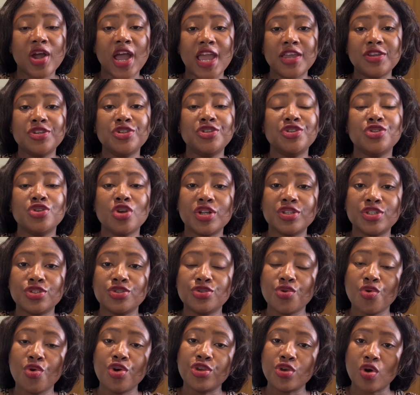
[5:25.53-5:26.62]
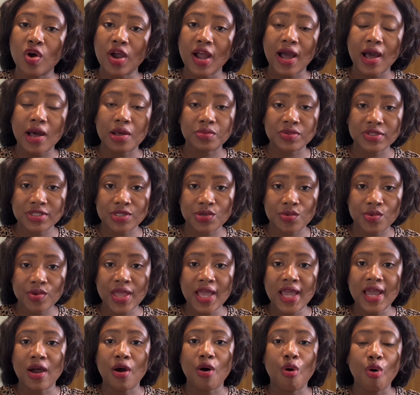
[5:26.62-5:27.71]
and you do not know your council,
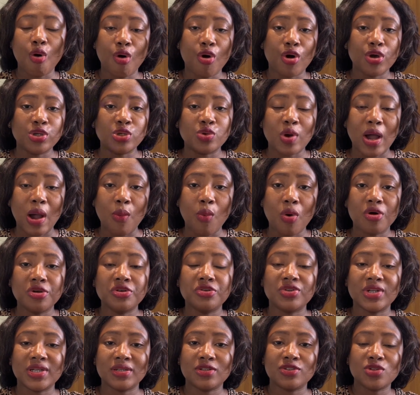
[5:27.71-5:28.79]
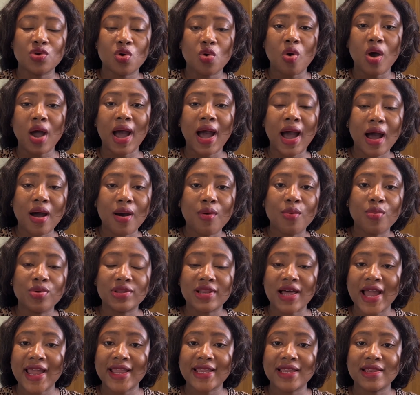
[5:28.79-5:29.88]
or you are wondering, so how will
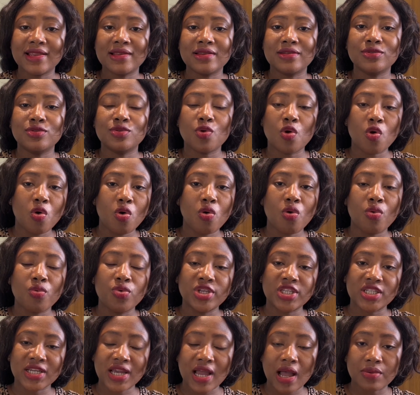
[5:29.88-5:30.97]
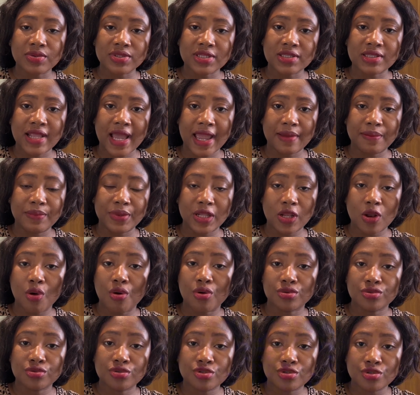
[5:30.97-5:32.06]
I know which council I
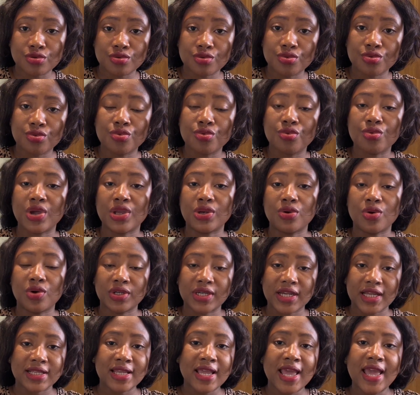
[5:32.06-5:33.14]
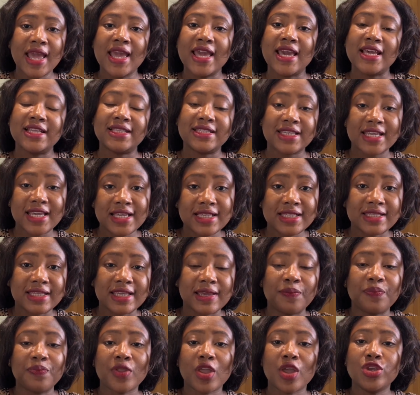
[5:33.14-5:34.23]
belong to and all that? It's
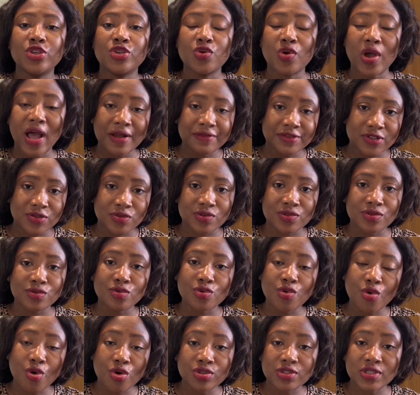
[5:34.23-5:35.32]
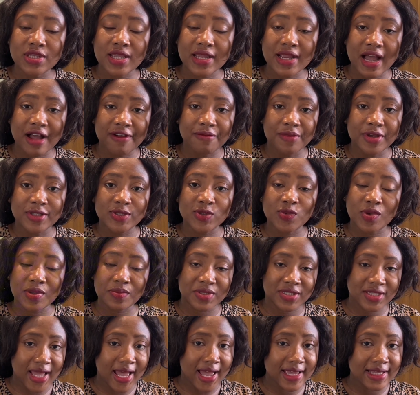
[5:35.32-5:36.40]
easy. You have to go to the government
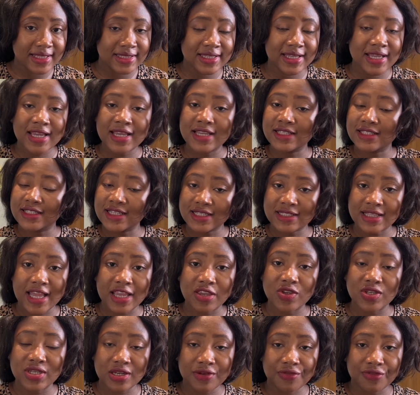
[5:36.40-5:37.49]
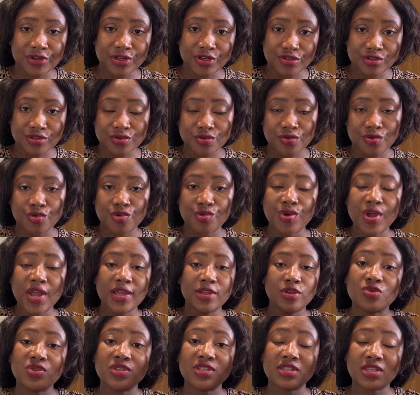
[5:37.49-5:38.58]
website, just like you did for the school.
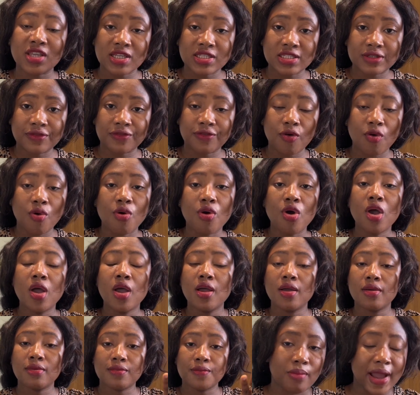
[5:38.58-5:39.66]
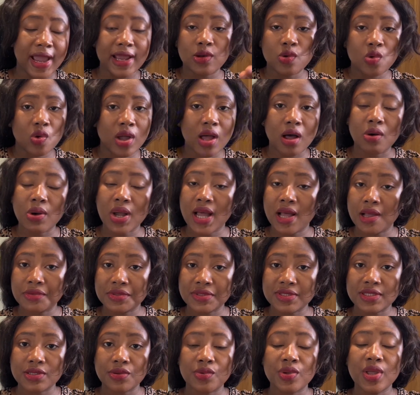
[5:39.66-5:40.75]
You search for my local
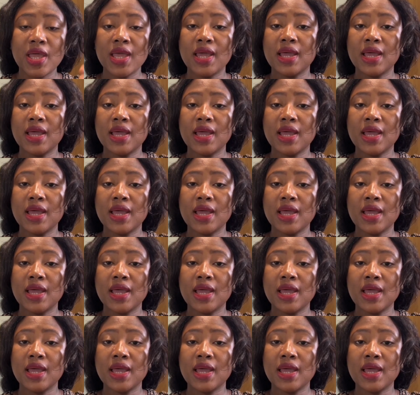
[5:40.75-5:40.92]
council.